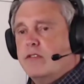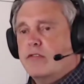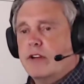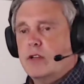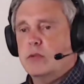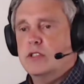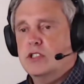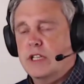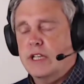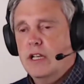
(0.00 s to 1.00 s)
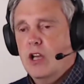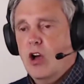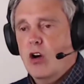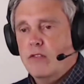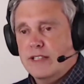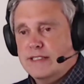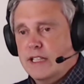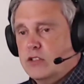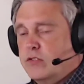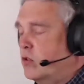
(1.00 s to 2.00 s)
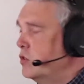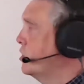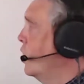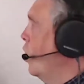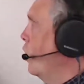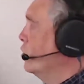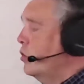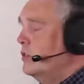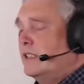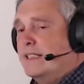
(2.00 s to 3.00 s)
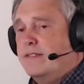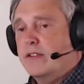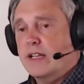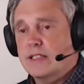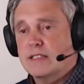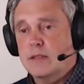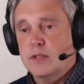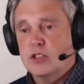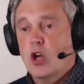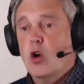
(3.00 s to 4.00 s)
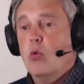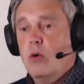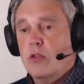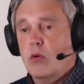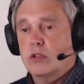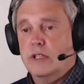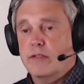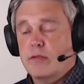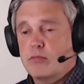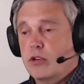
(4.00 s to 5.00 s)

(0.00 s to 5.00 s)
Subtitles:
and frequency of our sales force on all the different customers with all the different